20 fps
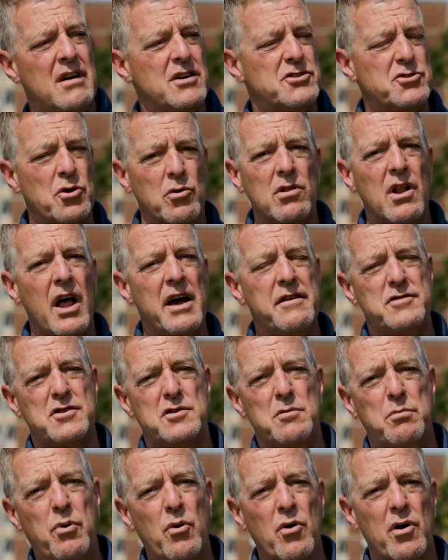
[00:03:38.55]
So life
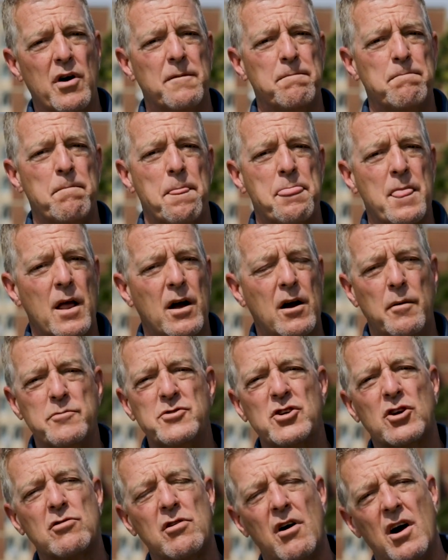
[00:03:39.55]
support
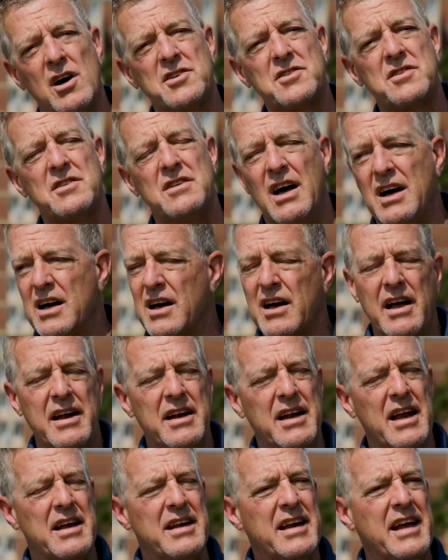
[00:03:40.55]
comes across, uh,
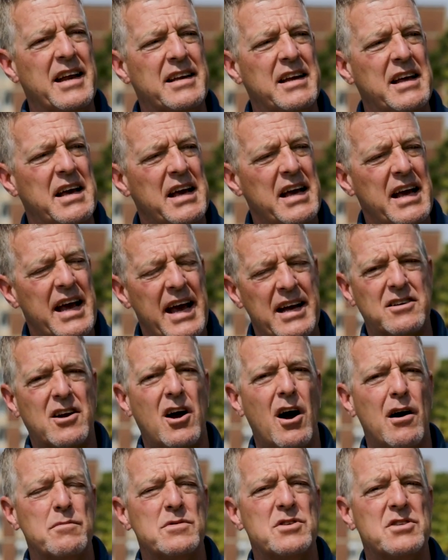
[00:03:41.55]
it, it, it
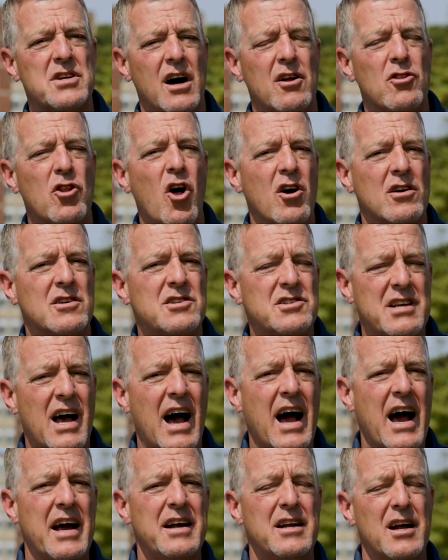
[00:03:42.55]
comes
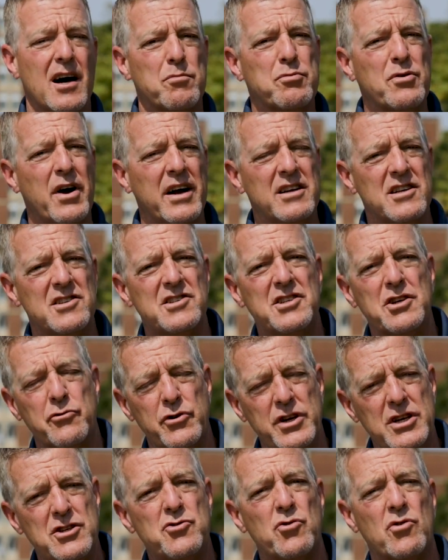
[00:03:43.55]
alongside our Pregnancy
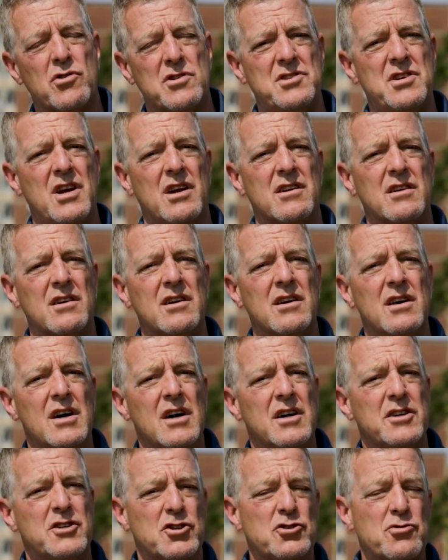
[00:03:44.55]
Resource Center
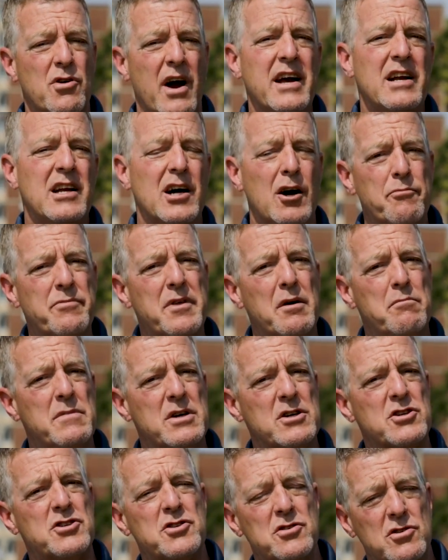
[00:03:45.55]
to try and help them
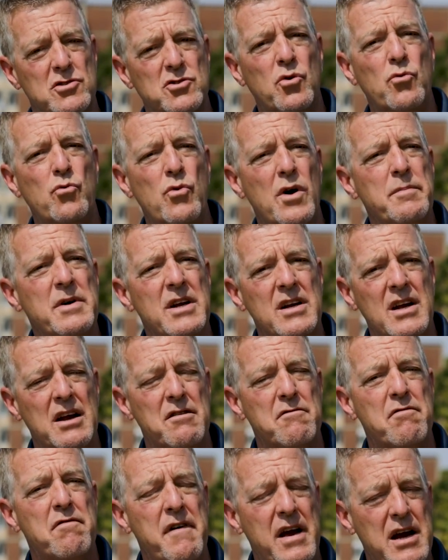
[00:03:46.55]
minister to women
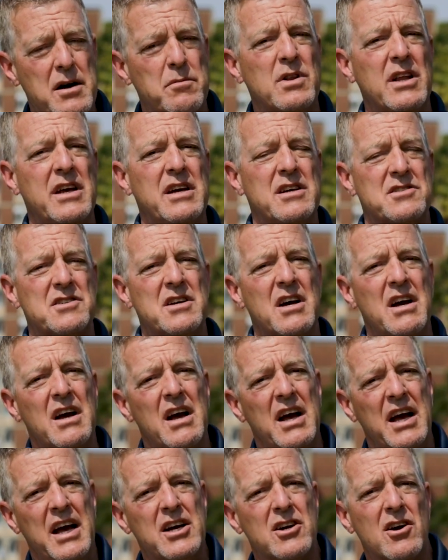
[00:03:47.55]
and families
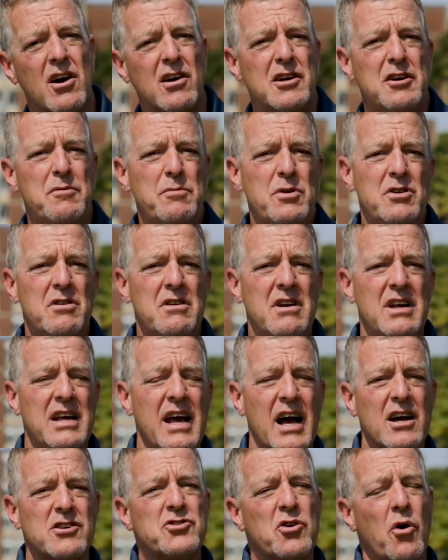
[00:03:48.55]
in our community.
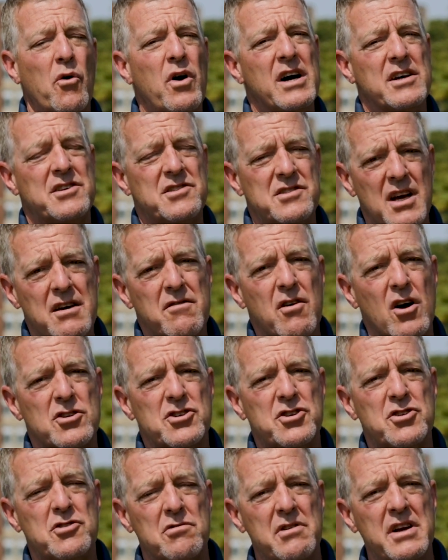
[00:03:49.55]
SOS, Save Our
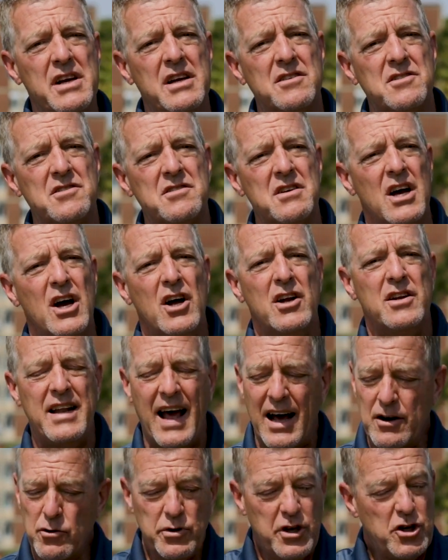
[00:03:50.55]
Streets,
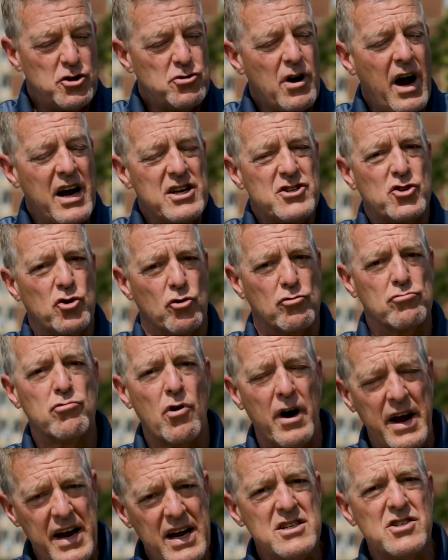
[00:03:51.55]
not only tries to
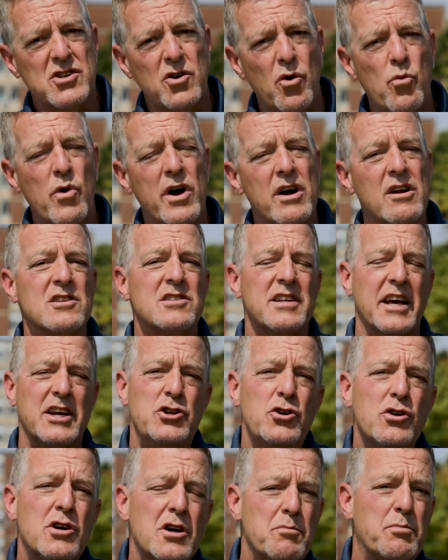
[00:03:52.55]
raise awareness,
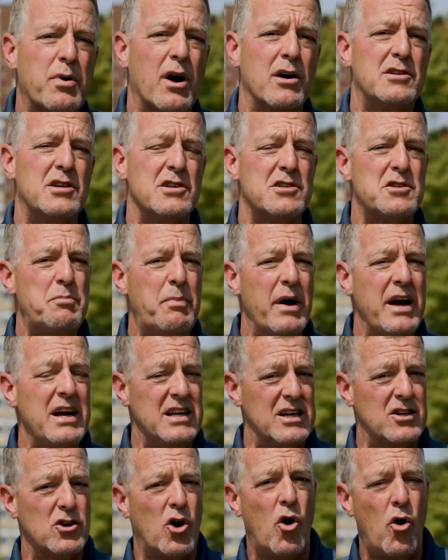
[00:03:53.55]
like you can
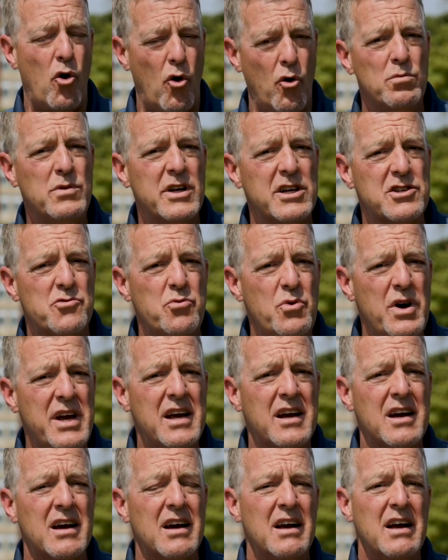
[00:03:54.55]
participate in a homeless
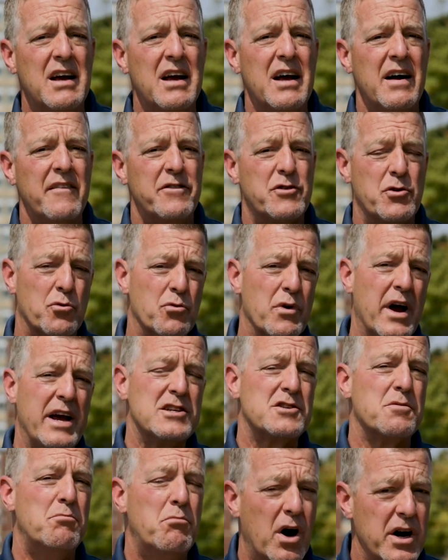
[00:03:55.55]
week, to
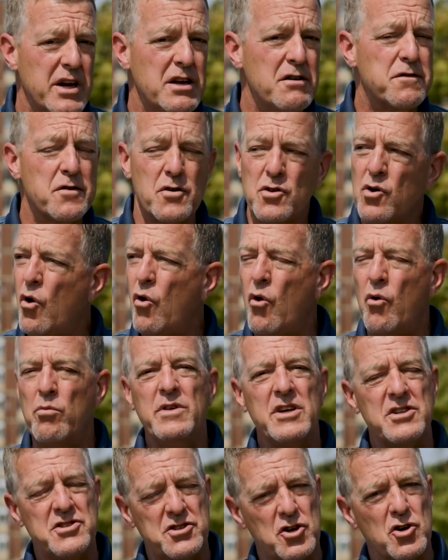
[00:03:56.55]
raise money for the
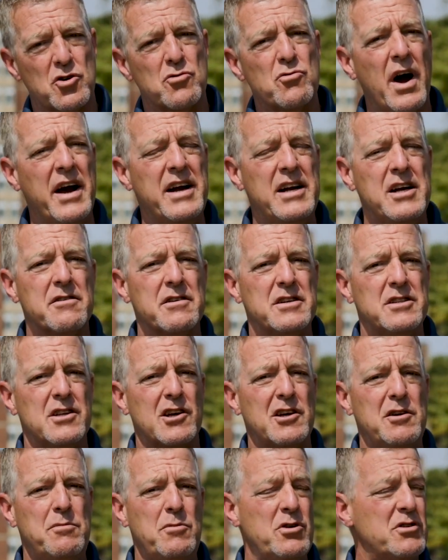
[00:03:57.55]
homeless that are right here in
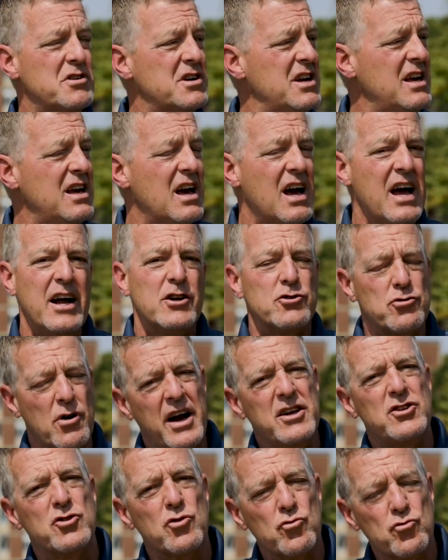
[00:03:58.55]
the community,
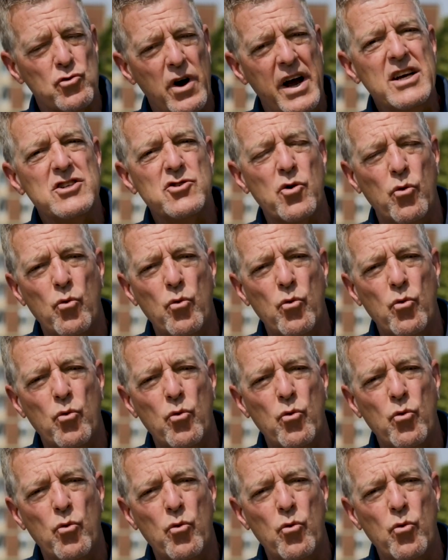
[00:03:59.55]
trying to raise